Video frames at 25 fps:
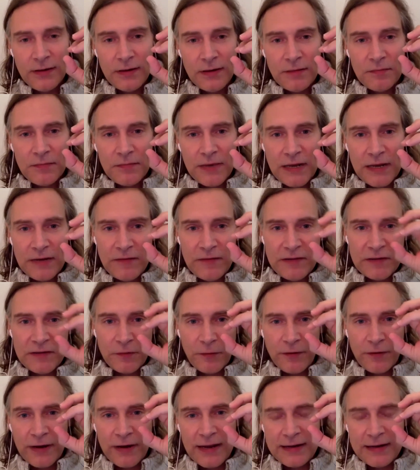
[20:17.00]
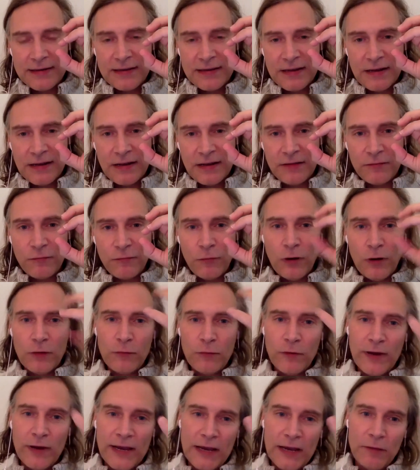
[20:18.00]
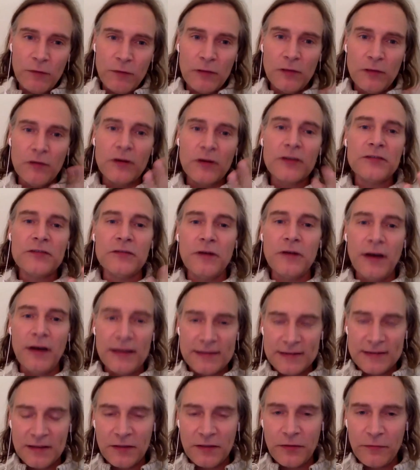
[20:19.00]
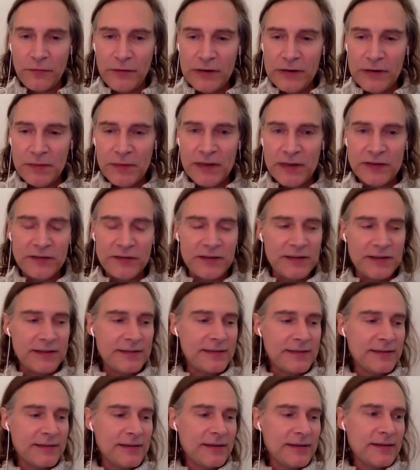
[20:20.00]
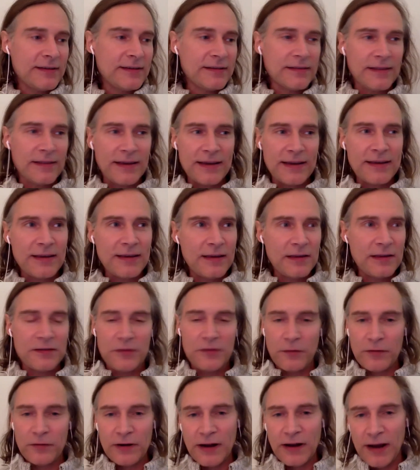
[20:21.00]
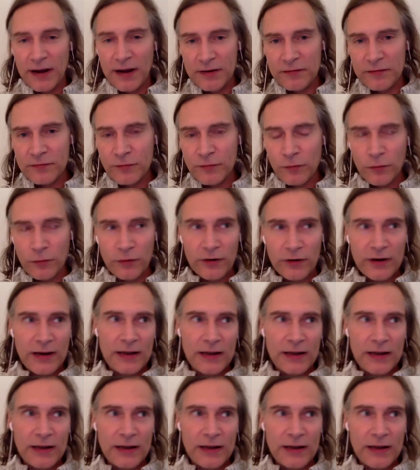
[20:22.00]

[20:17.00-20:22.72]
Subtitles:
and if it's oriented in one way, it would look to us in 3 dimensions like a certain kind of quark.